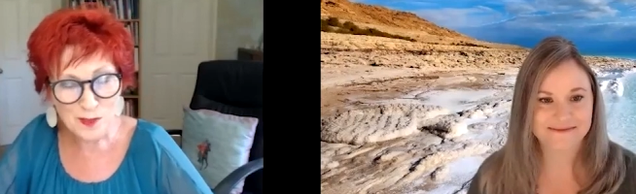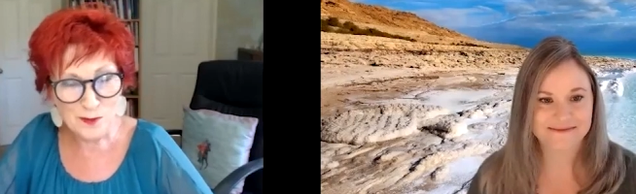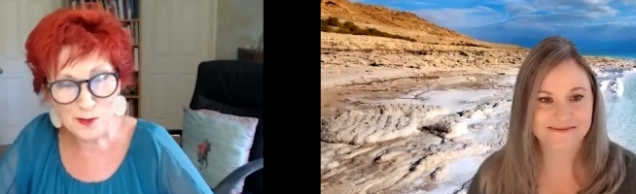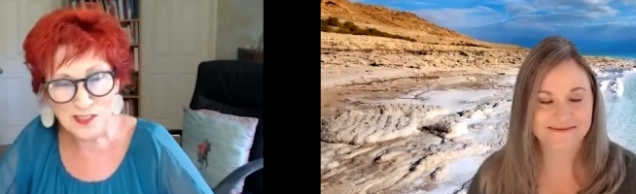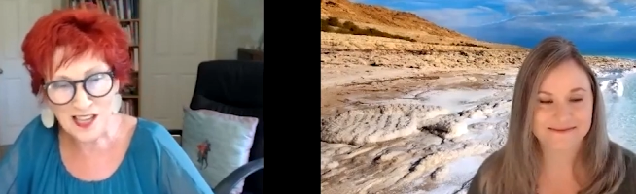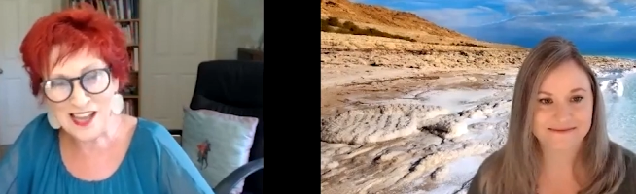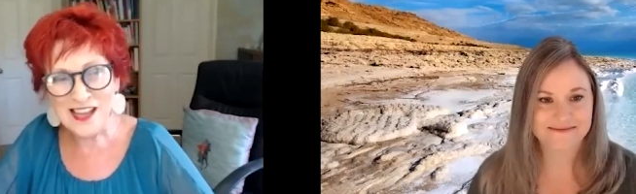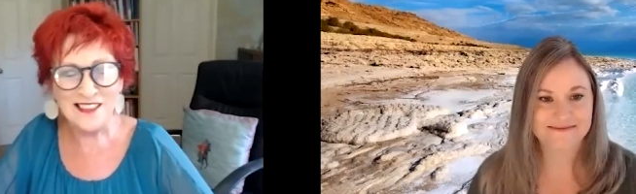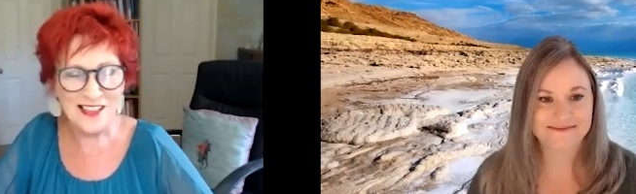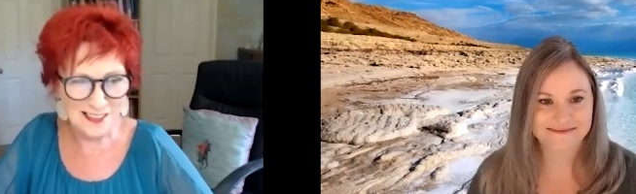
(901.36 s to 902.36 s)
Speaker 1: of your
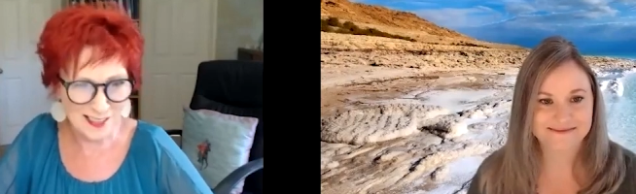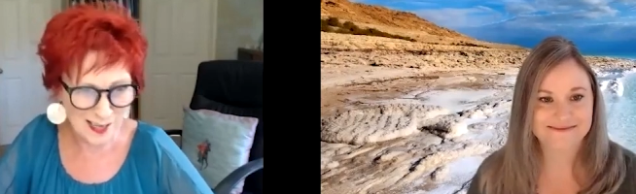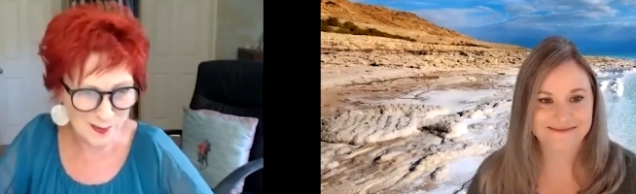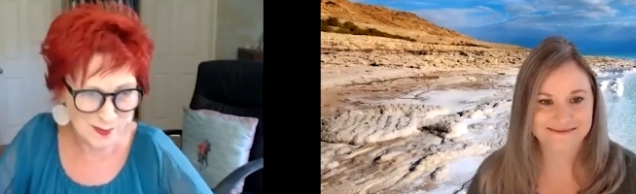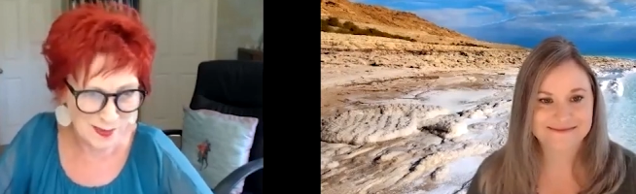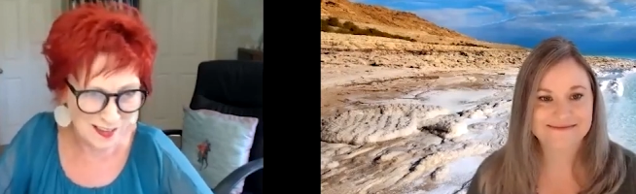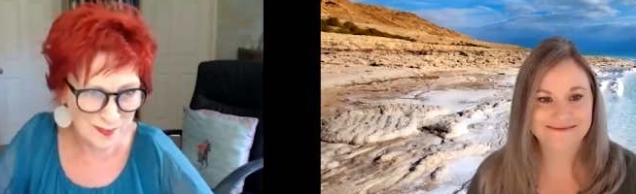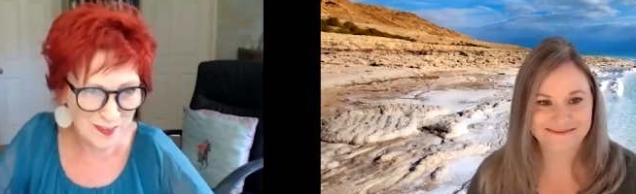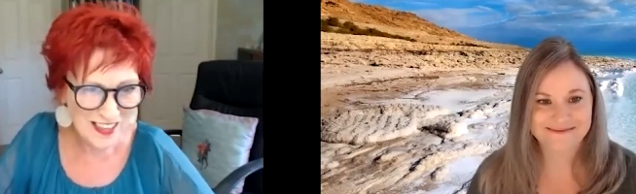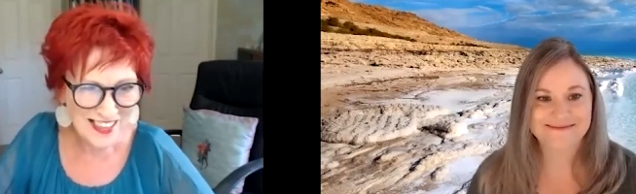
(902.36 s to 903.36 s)
day in that state of
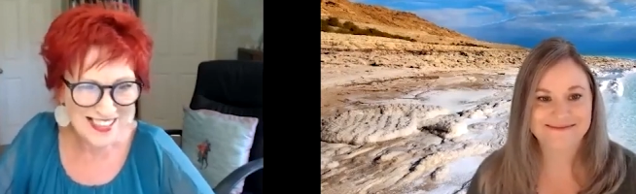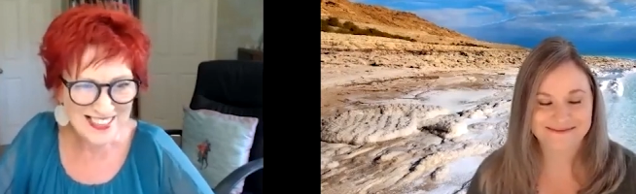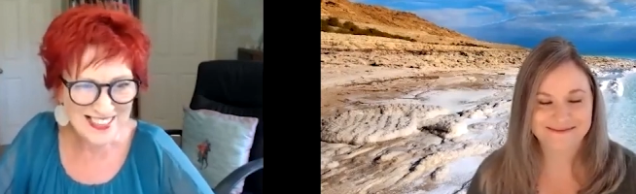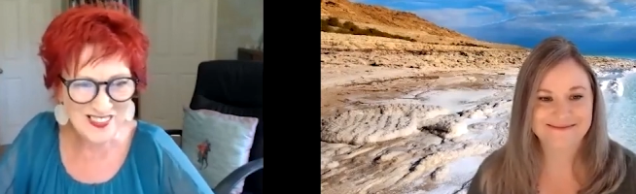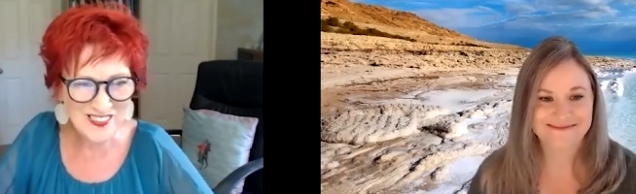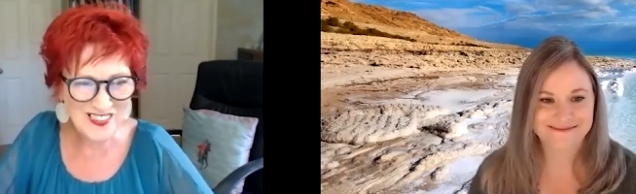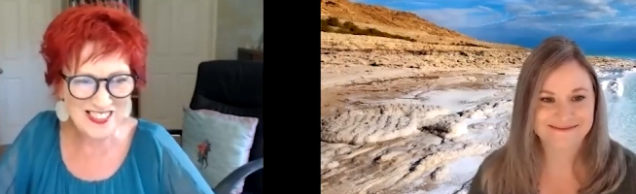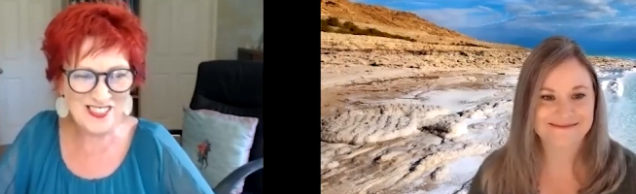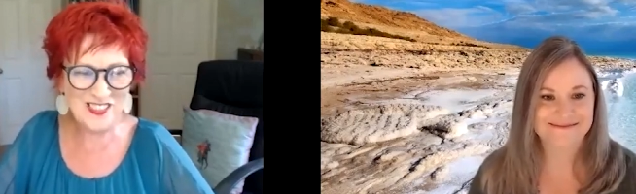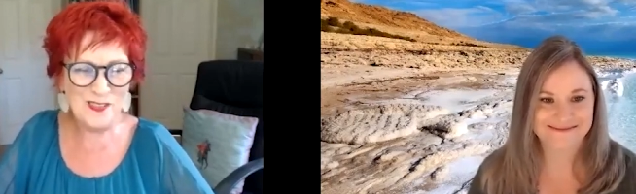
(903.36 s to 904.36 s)
love so
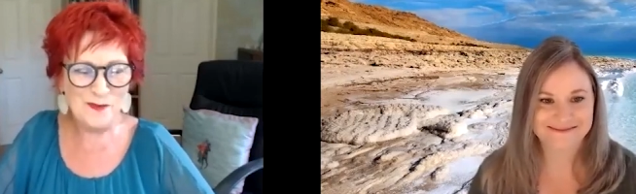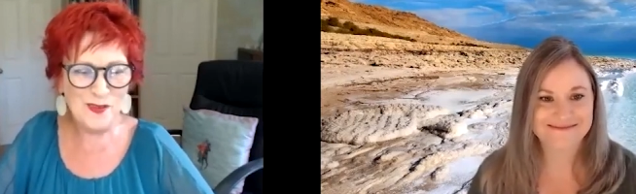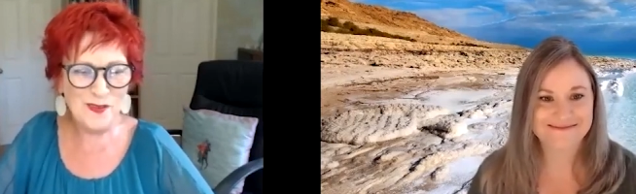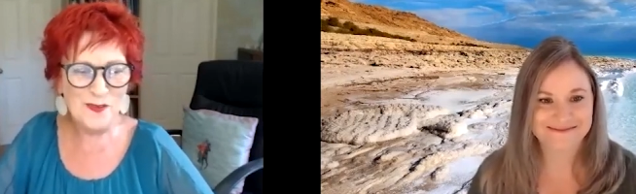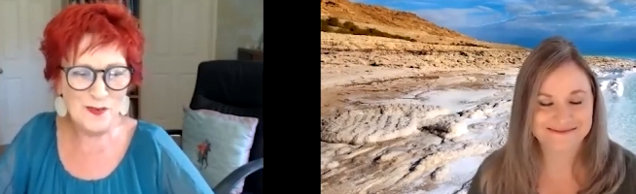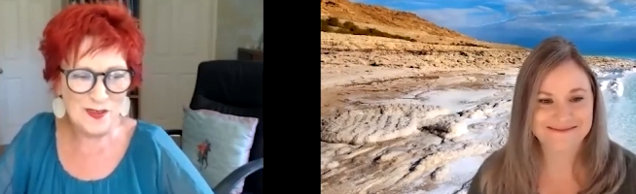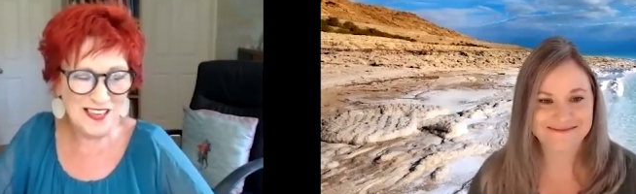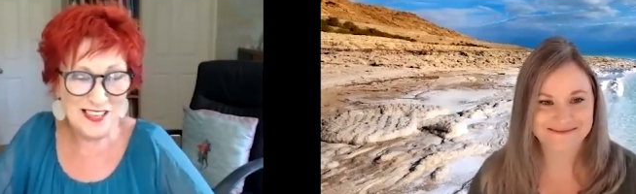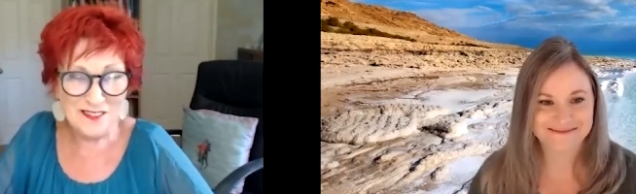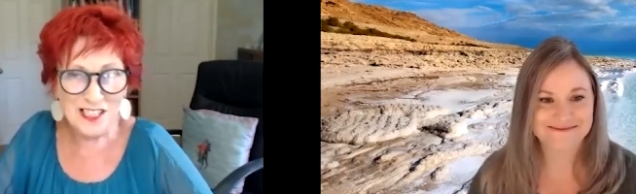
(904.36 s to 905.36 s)
it's it's a beautiful
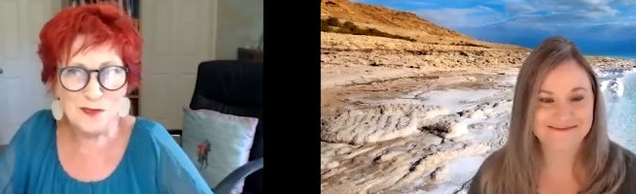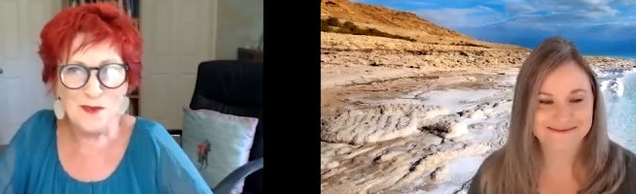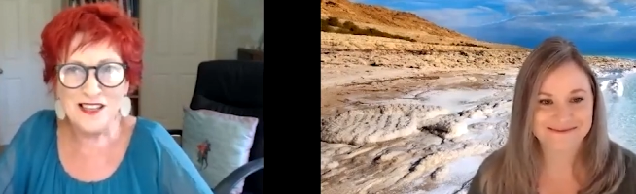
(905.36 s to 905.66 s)
and it just make,